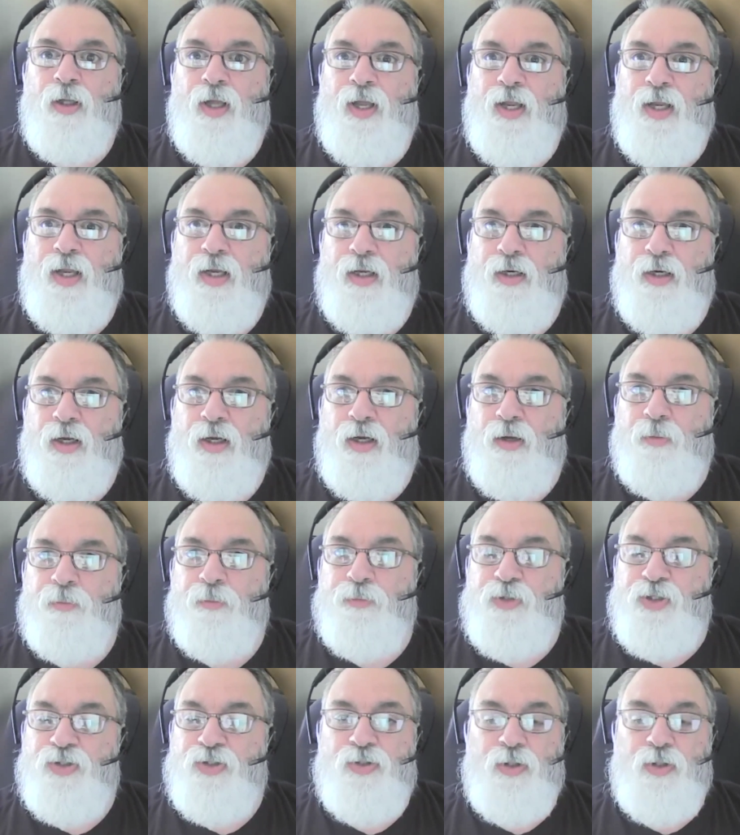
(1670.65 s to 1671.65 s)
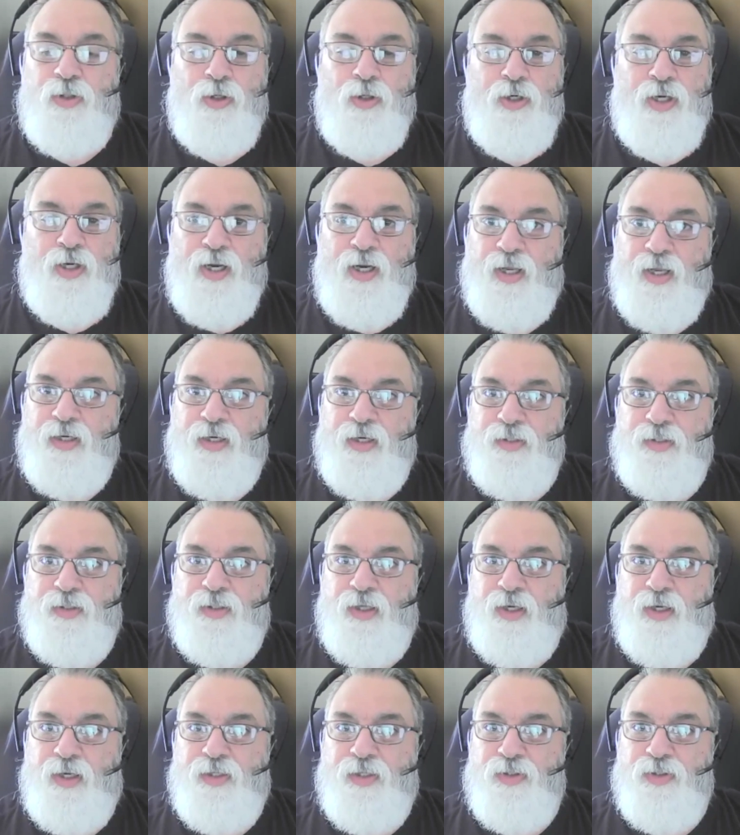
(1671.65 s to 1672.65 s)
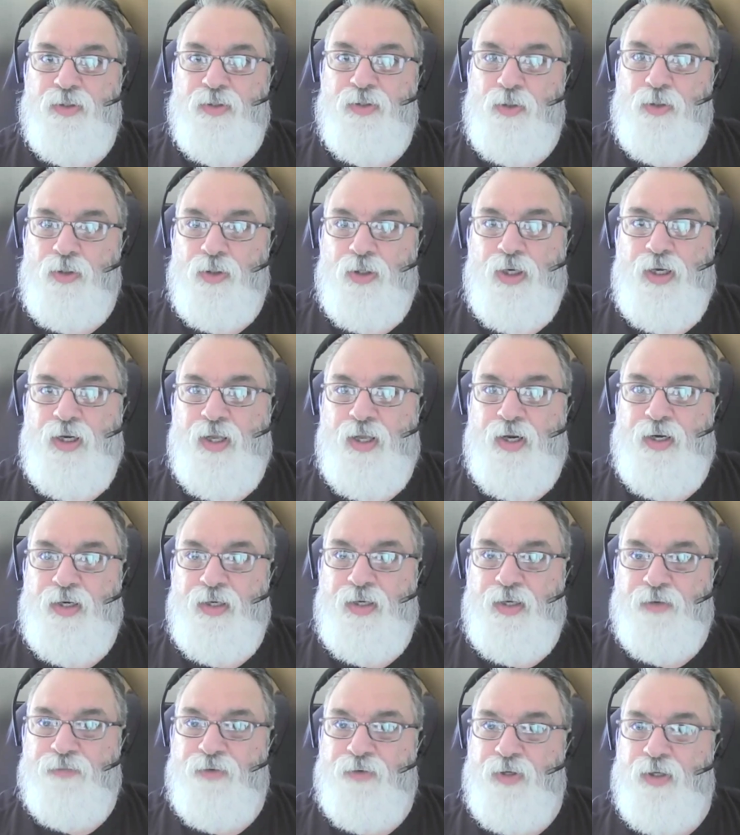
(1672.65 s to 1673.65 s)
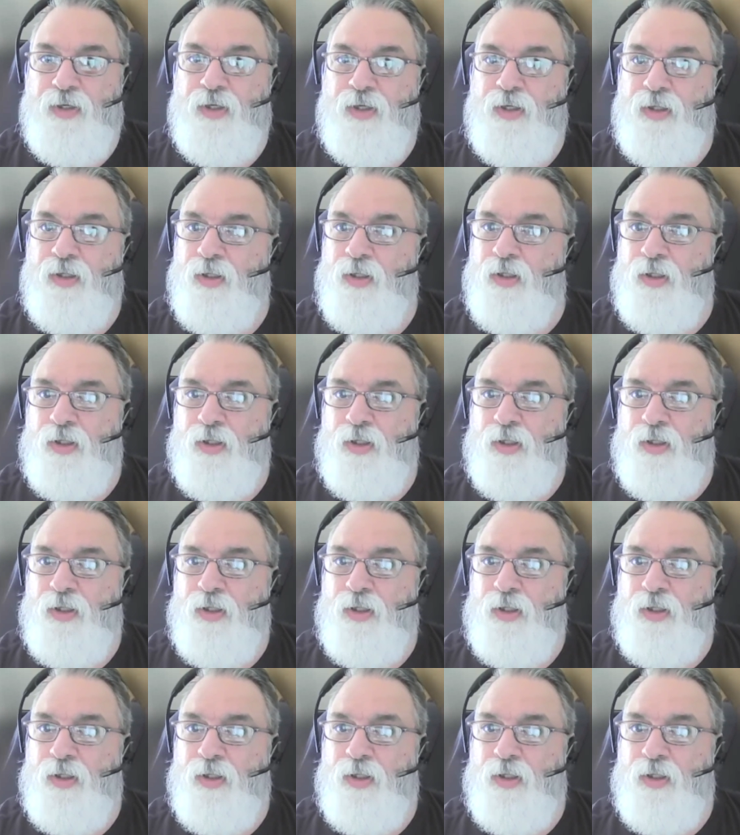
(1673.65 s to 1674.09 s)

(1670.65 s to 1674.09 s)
And just looking at his site, just looking at it, giving it